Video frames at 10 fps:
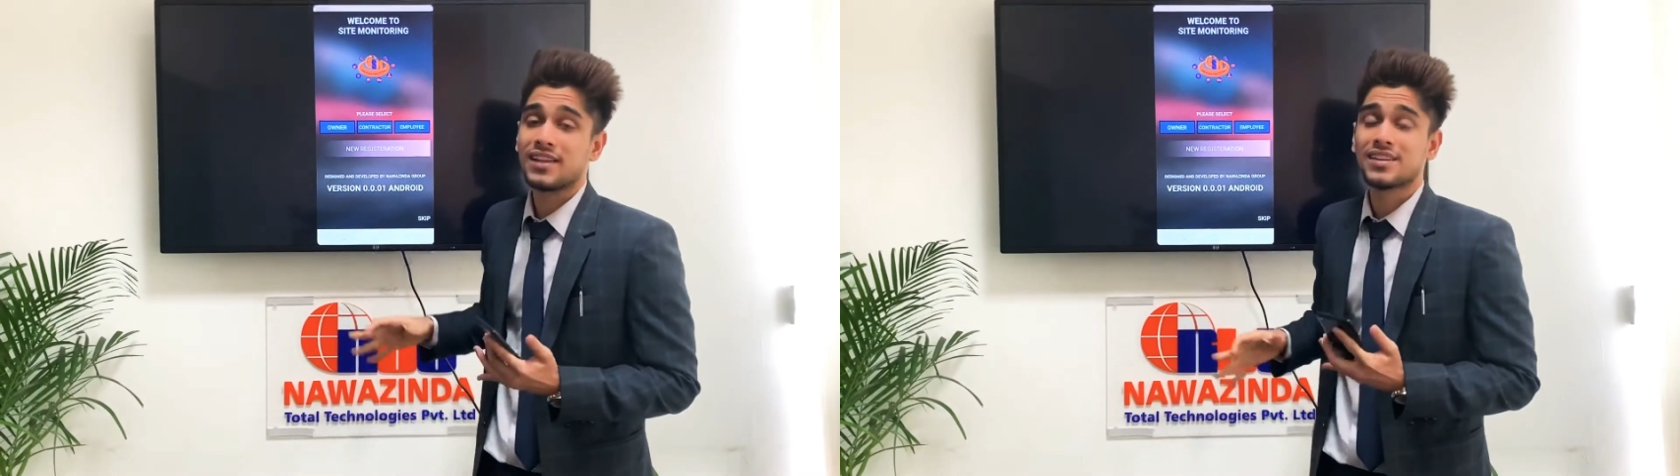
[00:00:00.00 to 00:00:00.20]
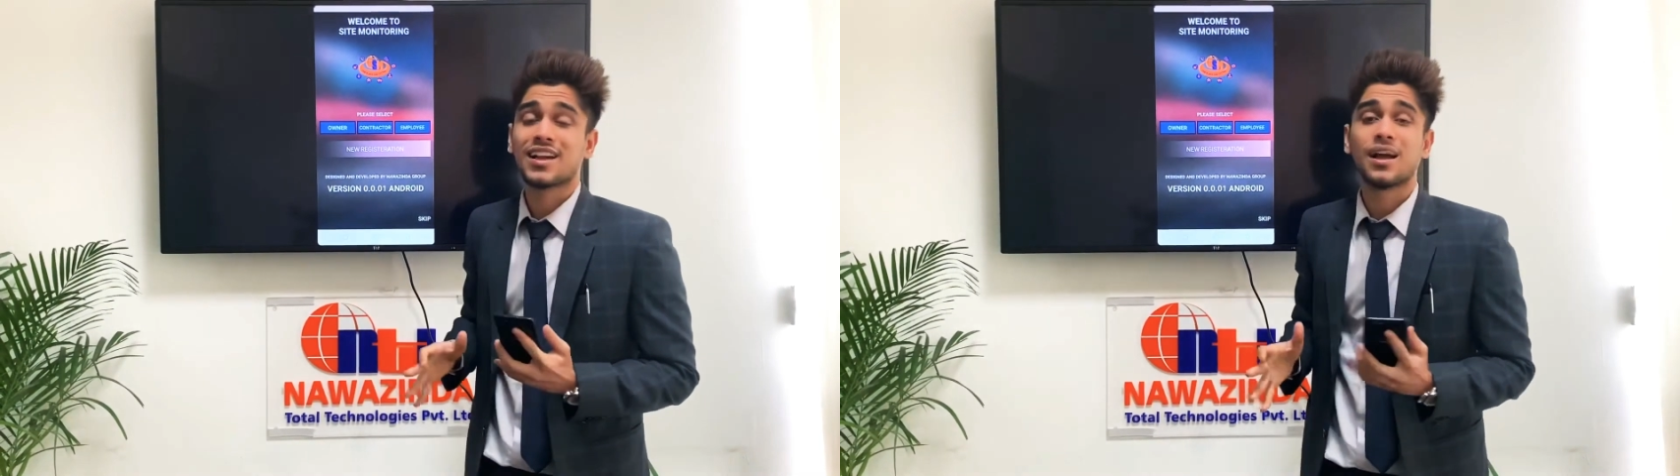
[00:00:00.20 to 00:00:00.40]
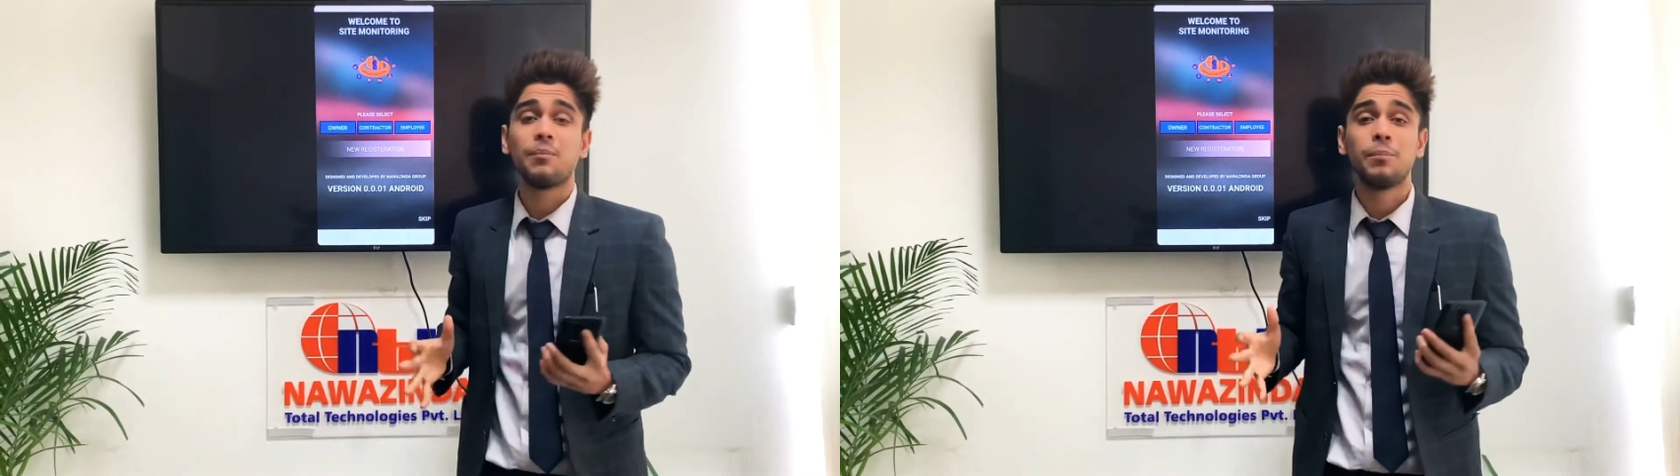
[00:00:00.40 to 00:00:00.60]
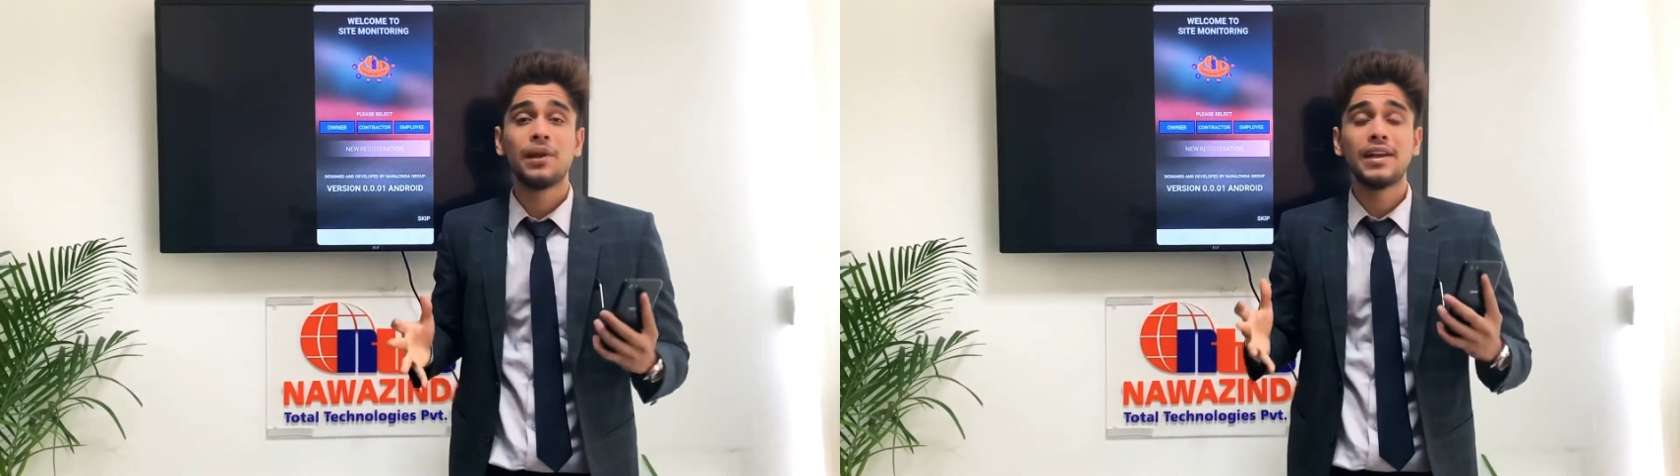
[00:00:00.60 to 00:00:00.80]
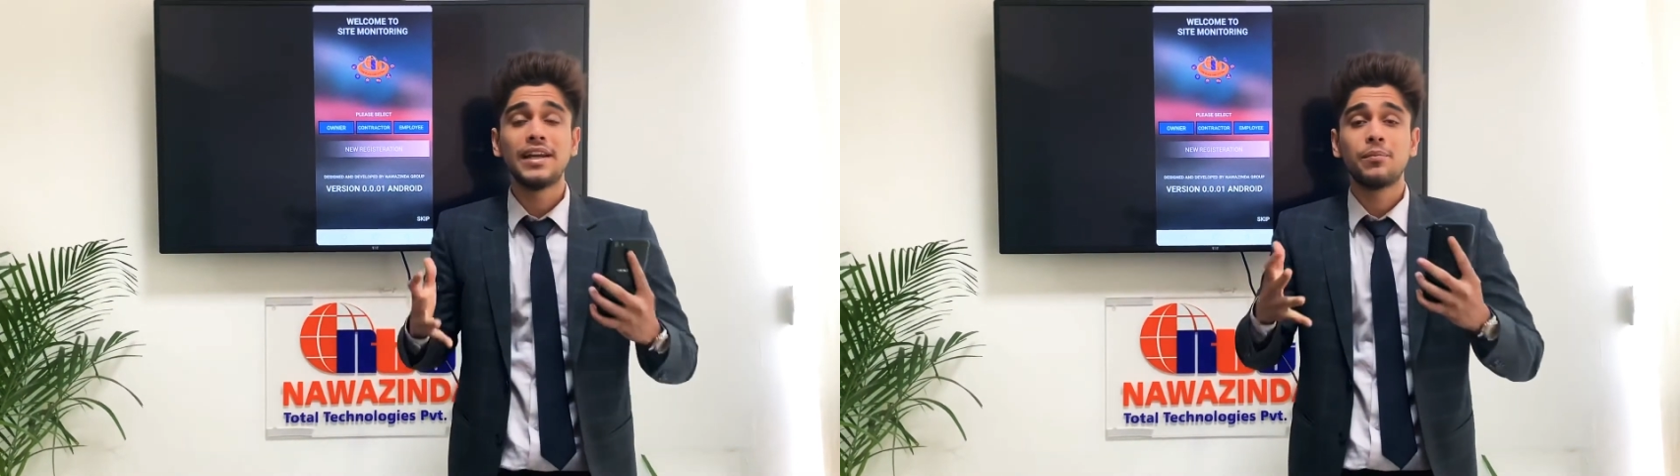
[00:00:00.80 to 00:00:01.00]
The
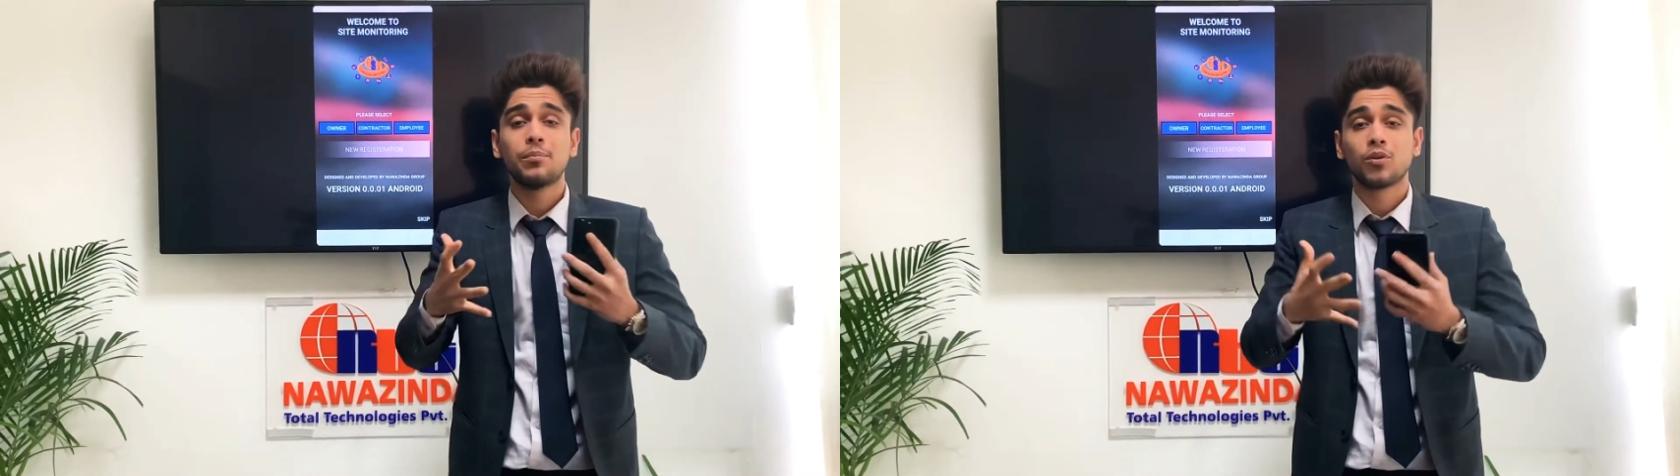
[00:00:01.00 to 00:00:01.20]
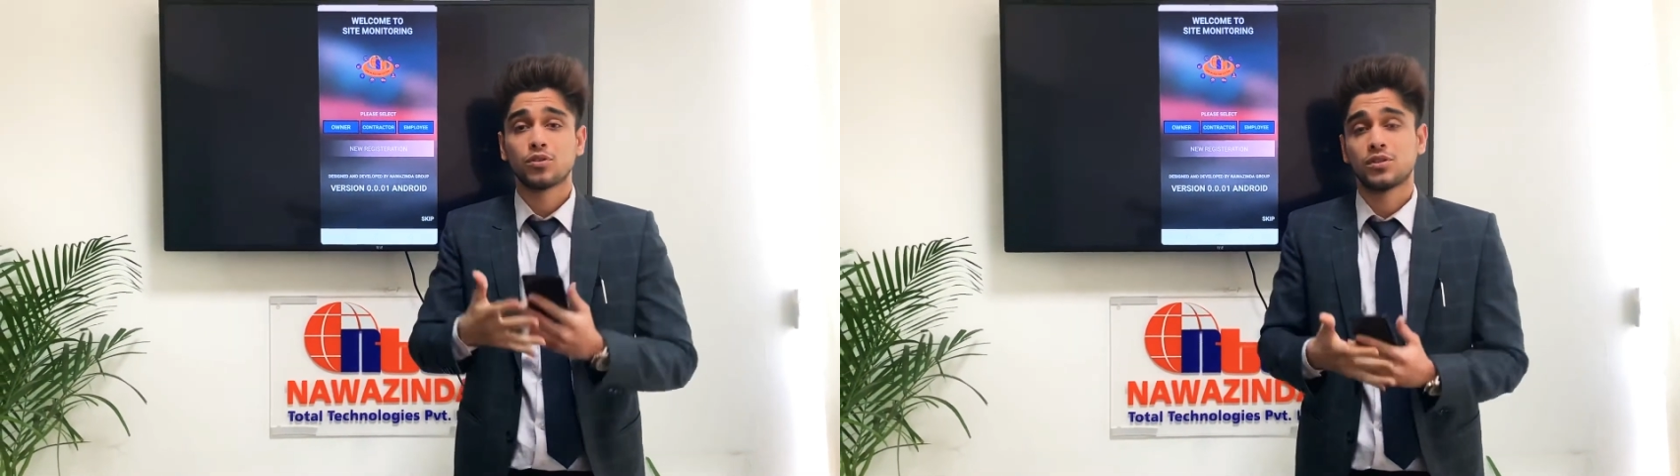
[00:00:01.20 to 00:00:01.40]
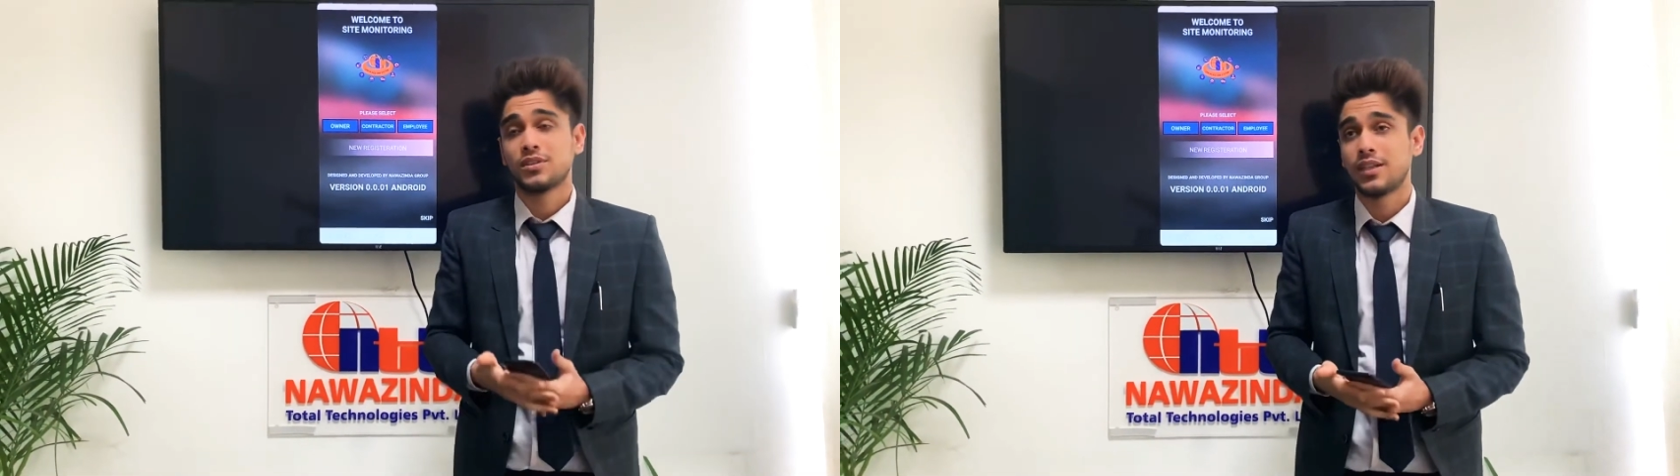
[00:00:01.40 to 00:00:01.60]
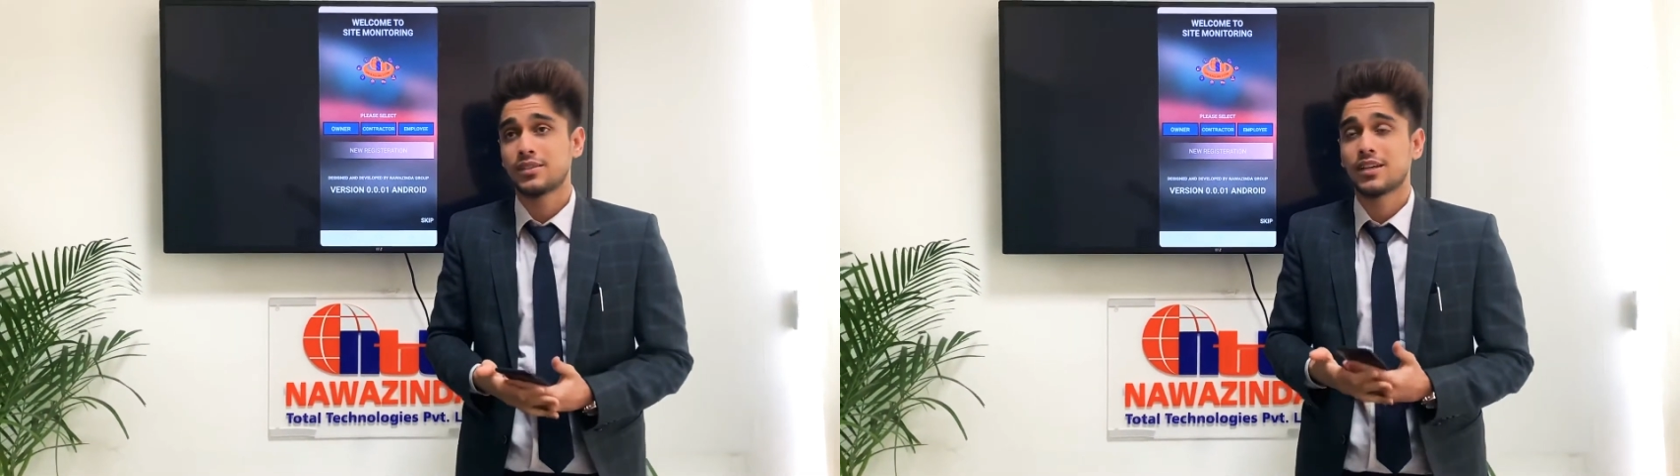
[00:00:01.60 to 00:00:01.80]
complete process,